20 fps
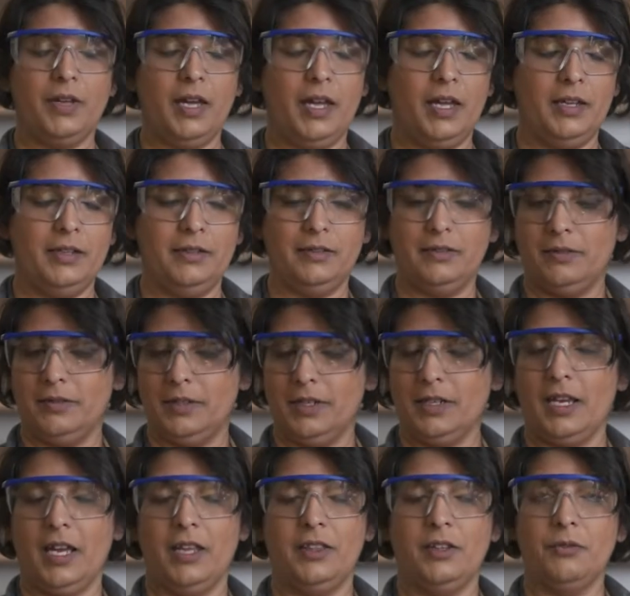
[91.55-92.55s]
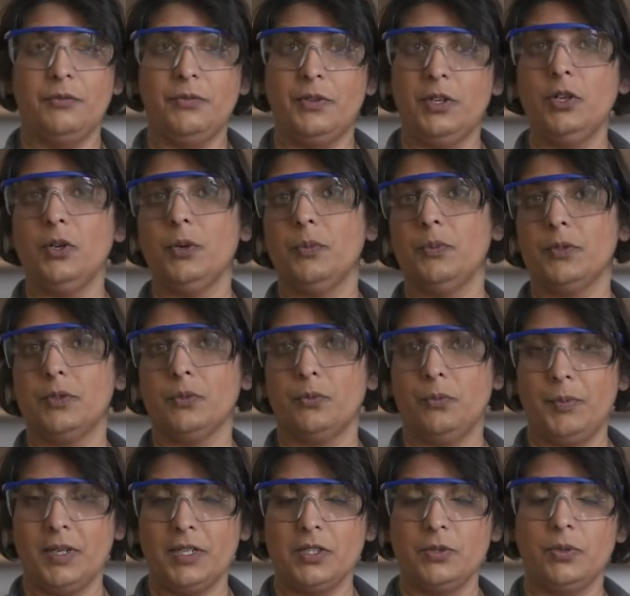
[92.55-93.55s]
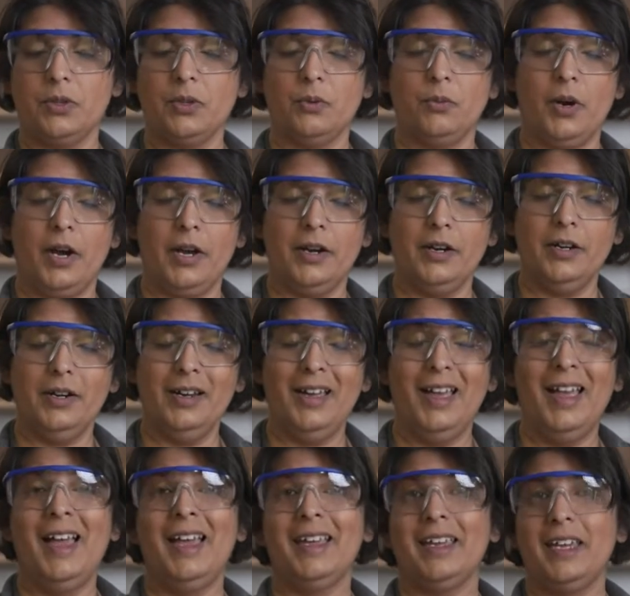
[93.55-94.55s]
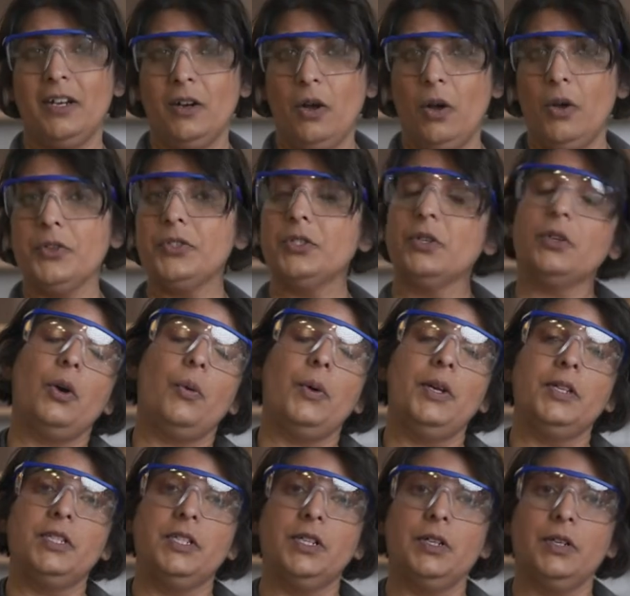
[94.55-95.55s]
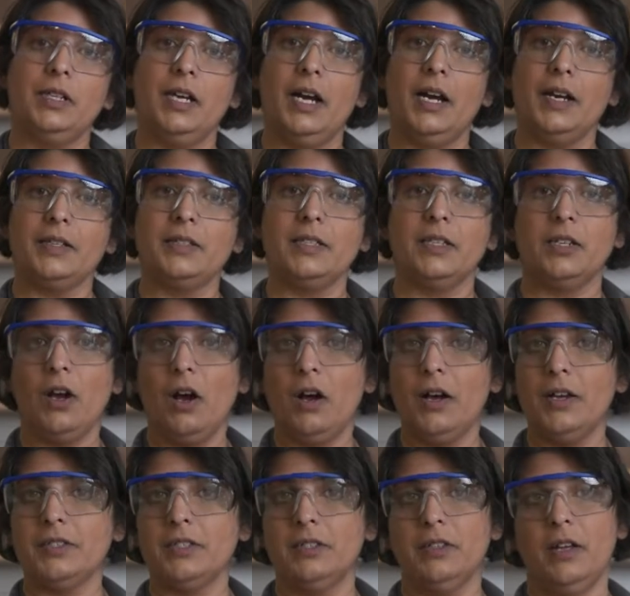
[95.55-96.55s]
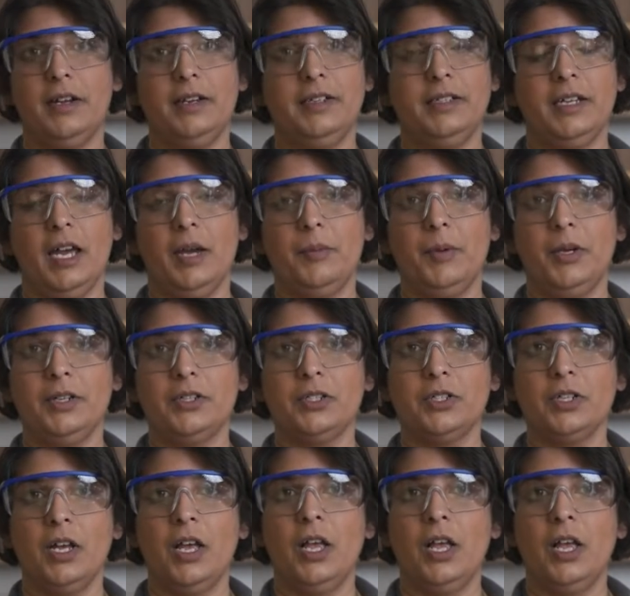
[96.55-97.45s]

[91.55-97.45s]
and again, the fumes mixed with the water can also go into your lungs and cause a lot of damage.